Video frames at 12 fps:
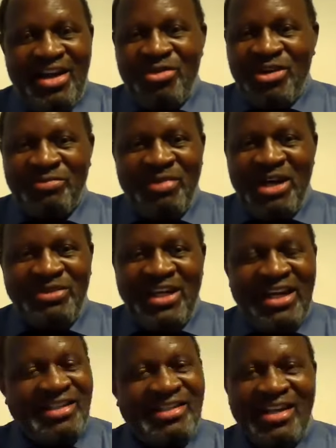I was
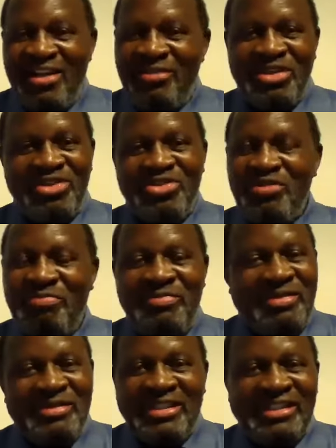baptized, I'm
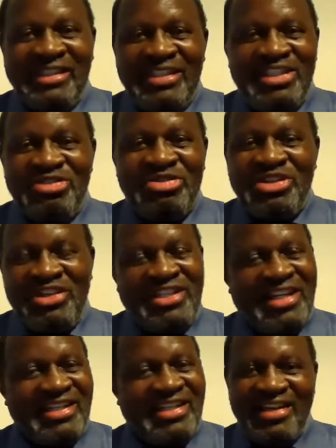a new
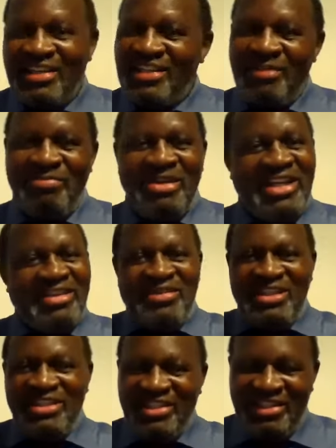creature in Christ, I
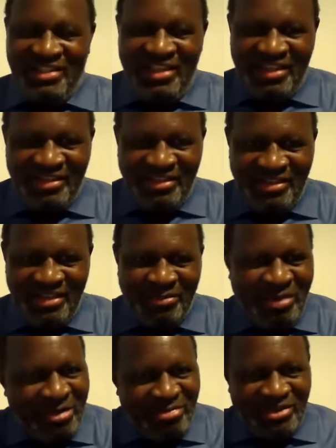believe in Jesus.
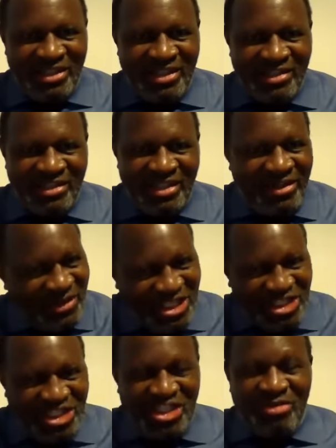The Bible says,
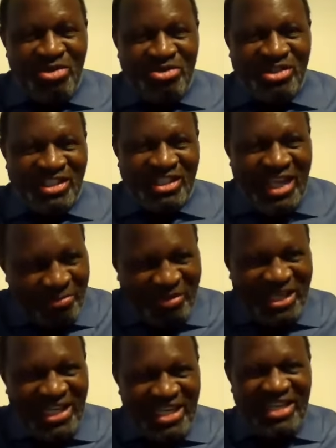even demons, they
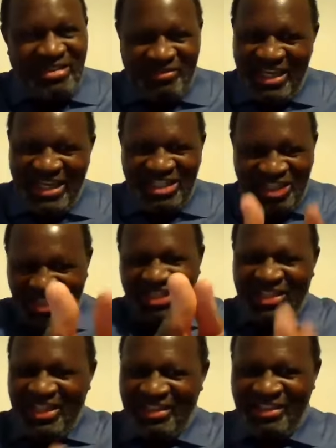believe that
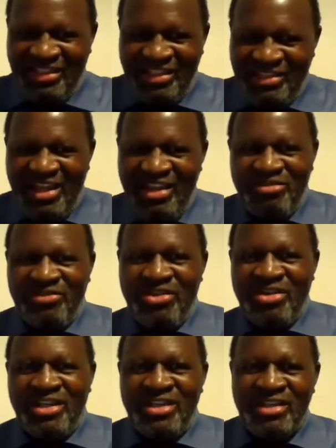Jesus is the Son of
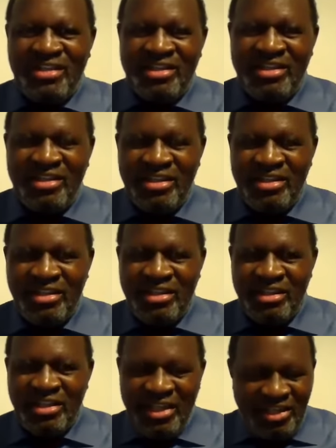God.
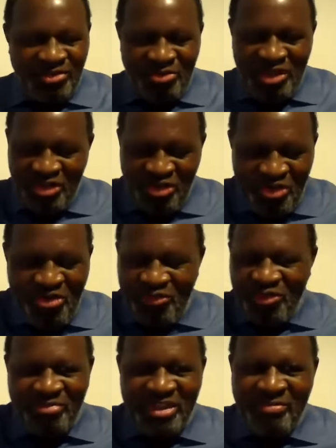And we
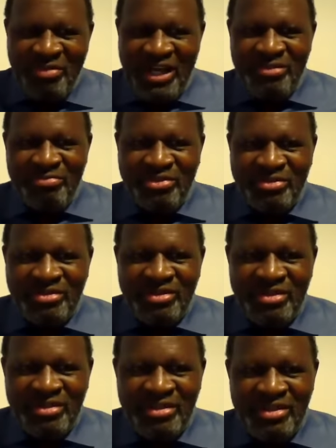know from the Bible,
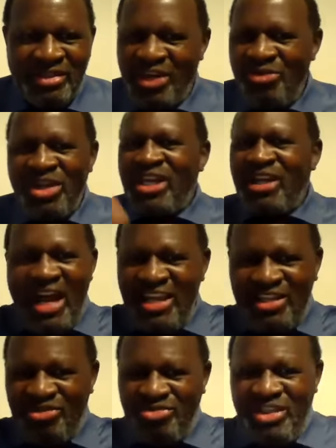they were
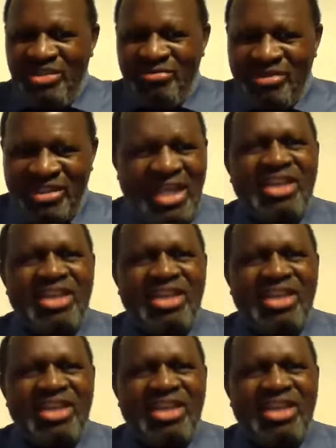crying to him,